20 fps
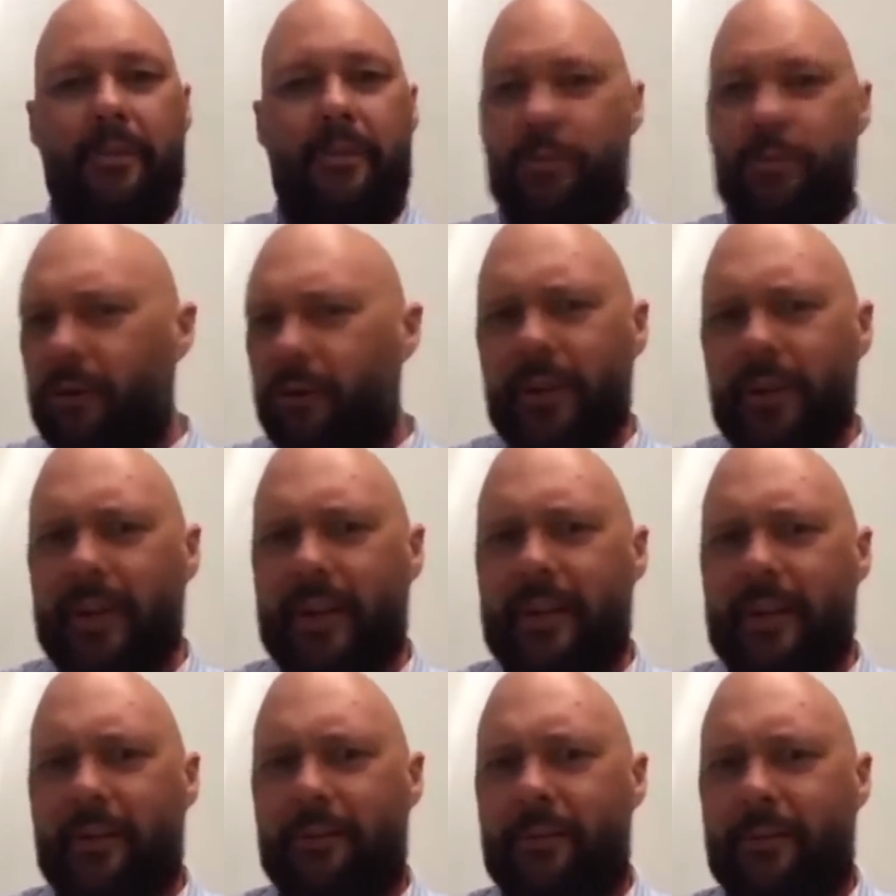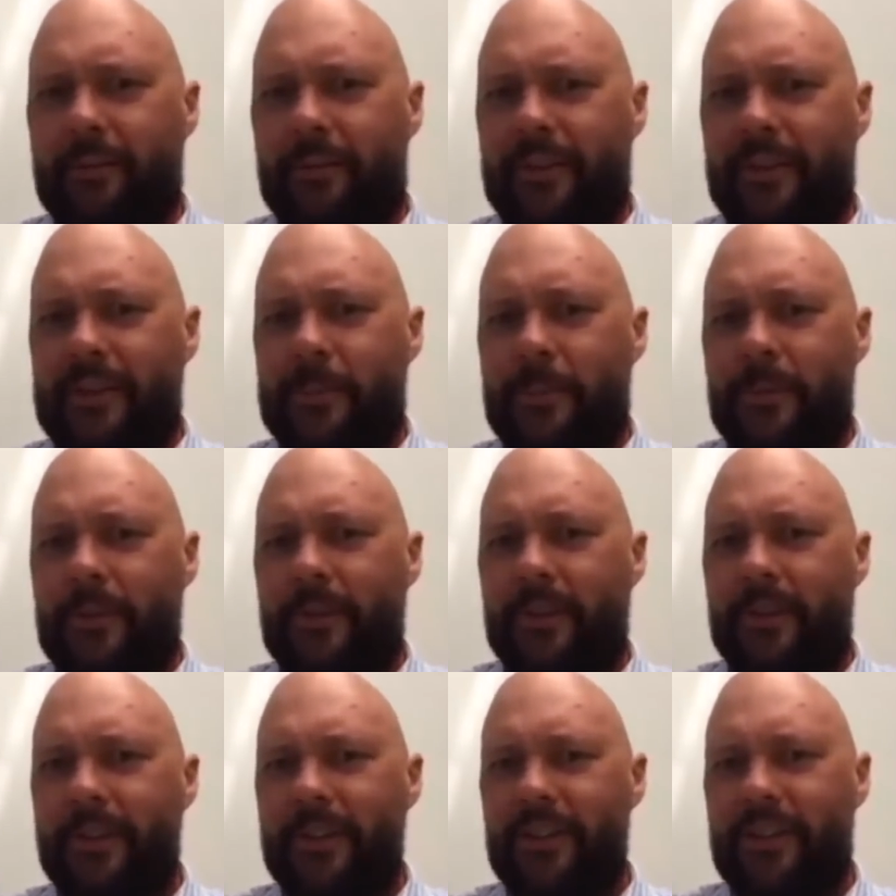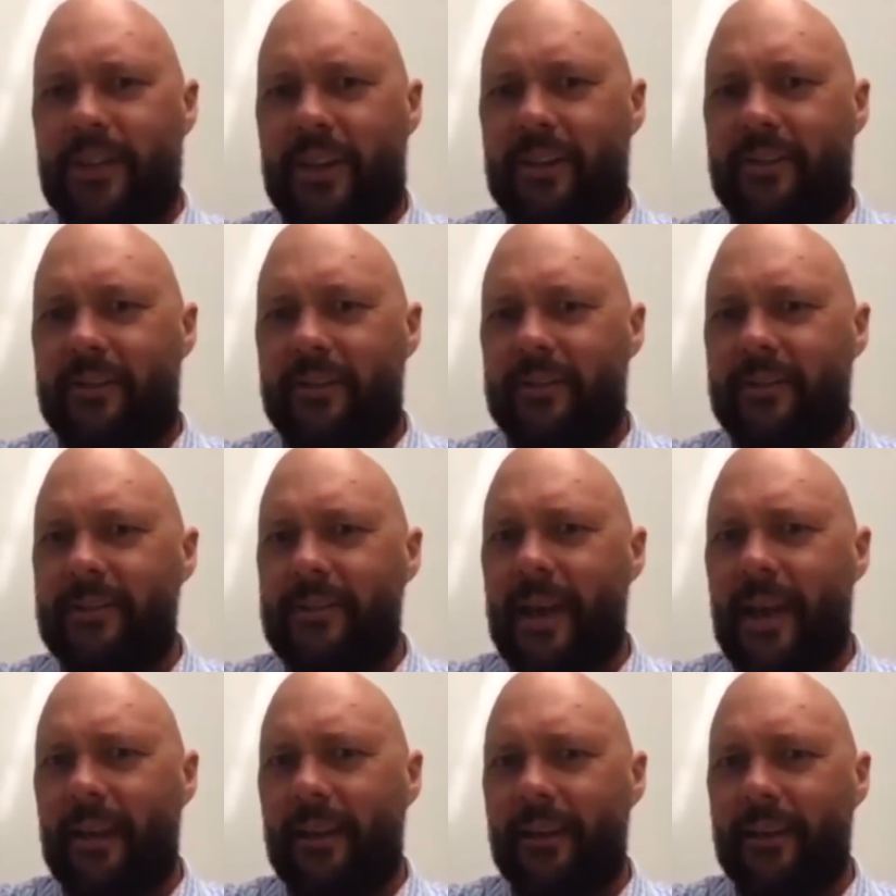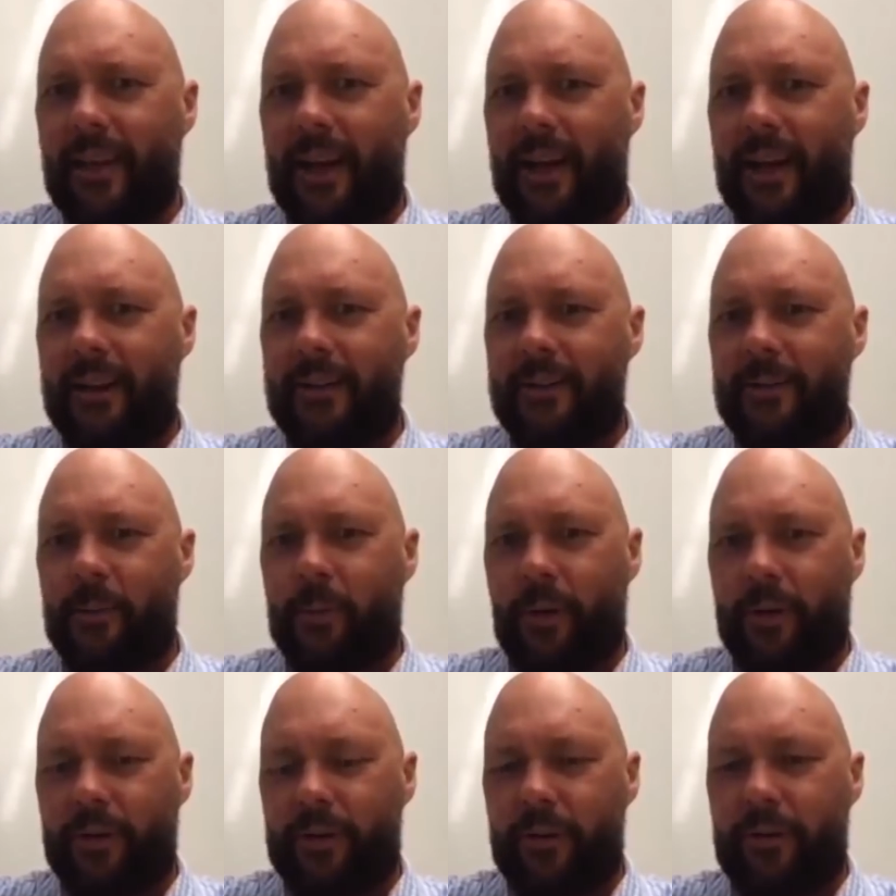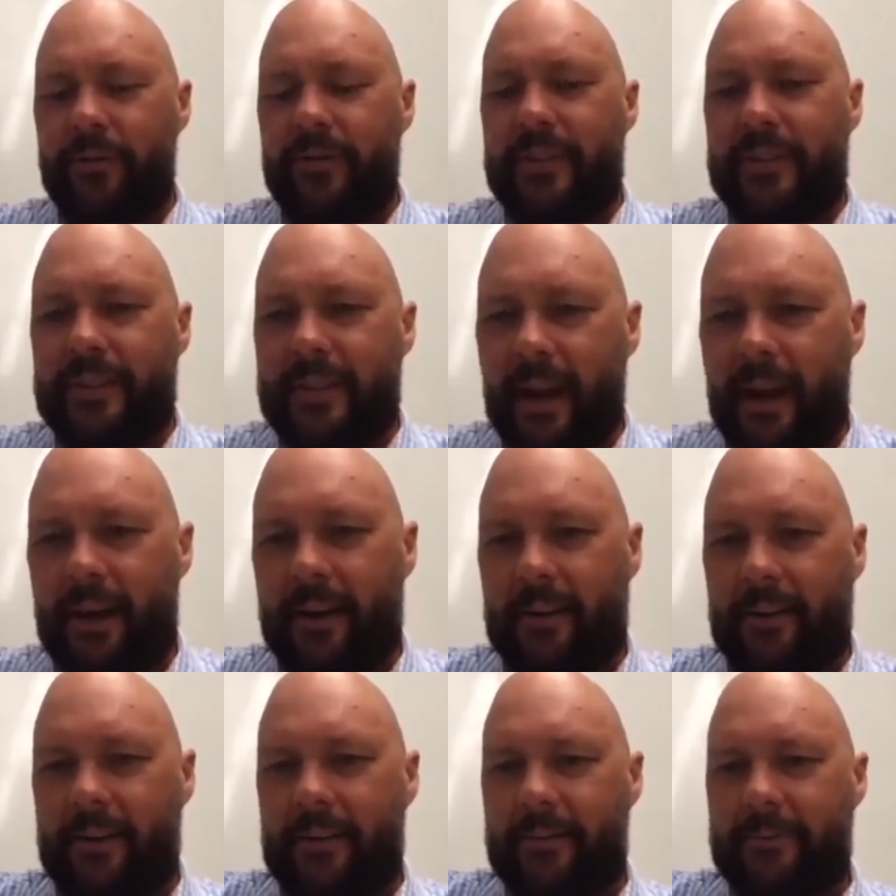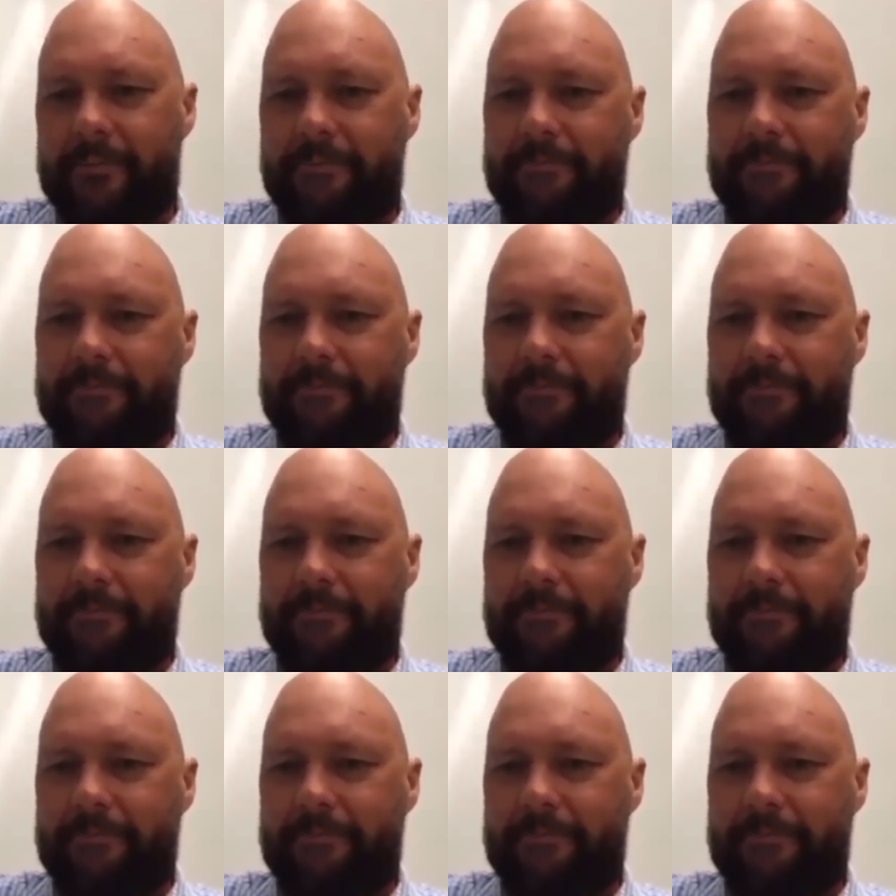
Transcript: You're the lead author on this book, Jason. Tell us what you've done.